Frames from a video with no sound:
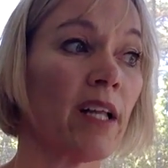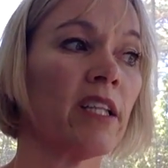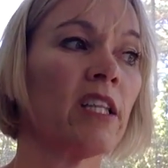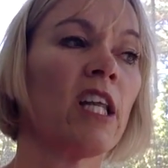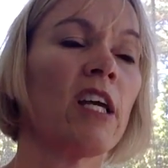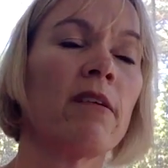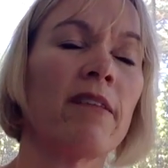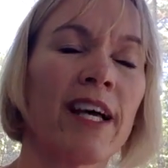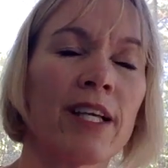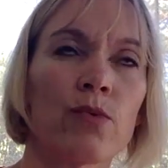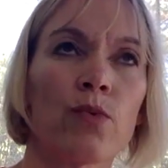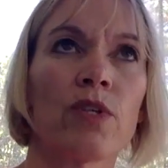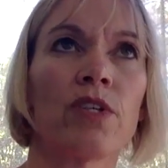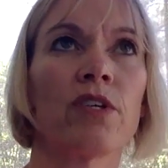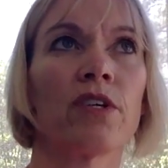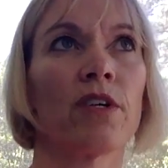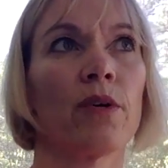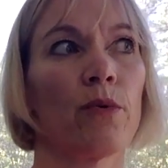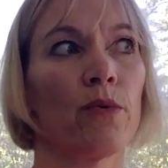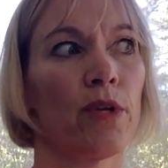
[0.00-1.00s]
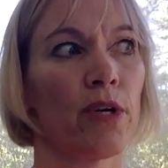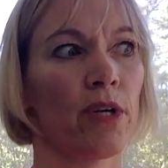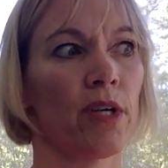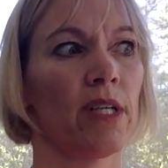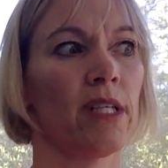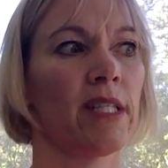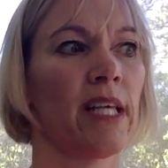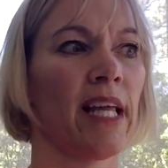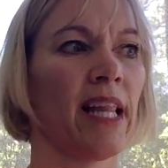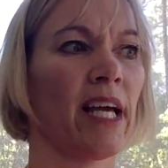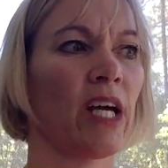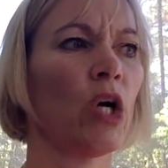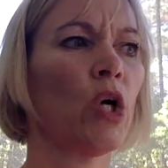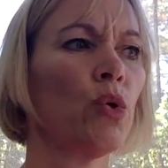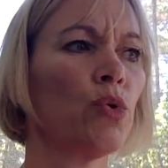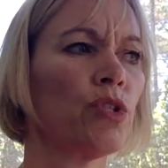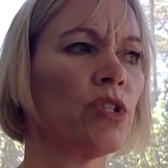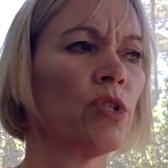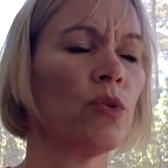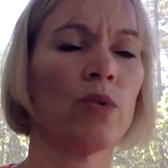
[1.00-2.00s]
And that's when they're going to say, like,
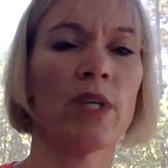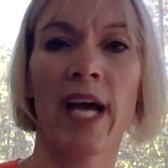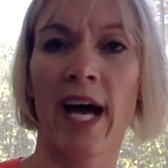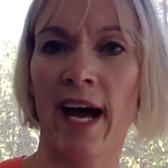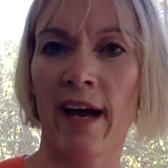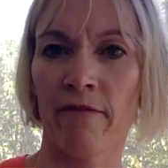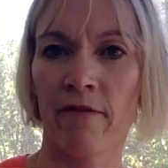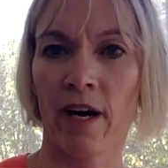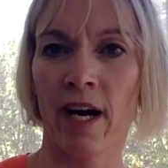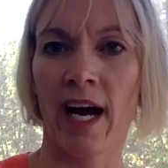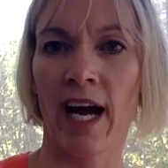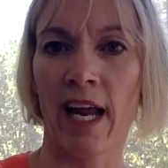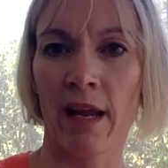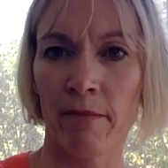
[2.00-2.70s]
oh shoot, yeah, I forgot,